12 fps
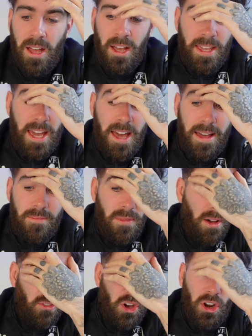Yeah,
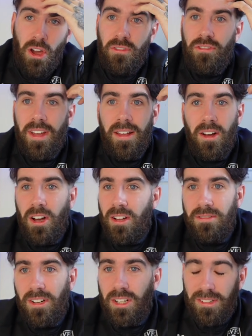I've gone over it.
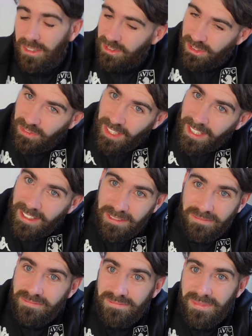I just think
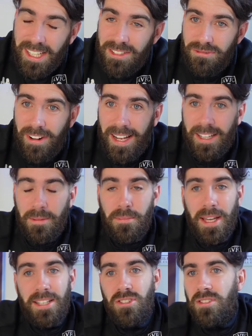it's random,
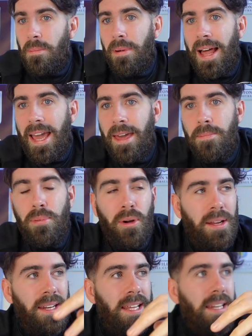but it's just a player
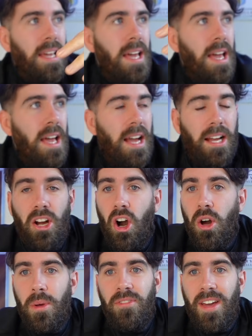putting in a
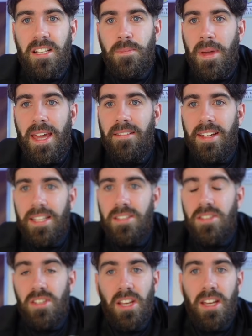guy with
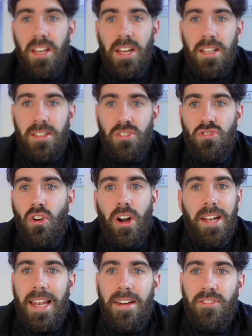experience to try
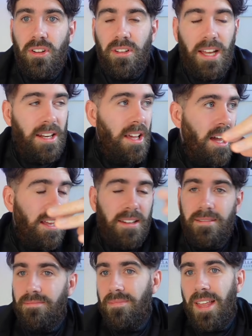and level
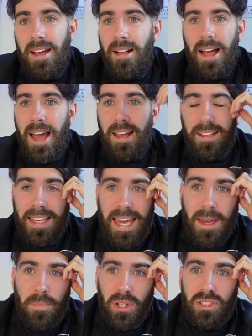and
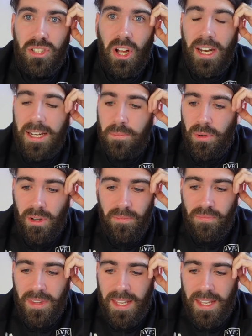keep us solid, but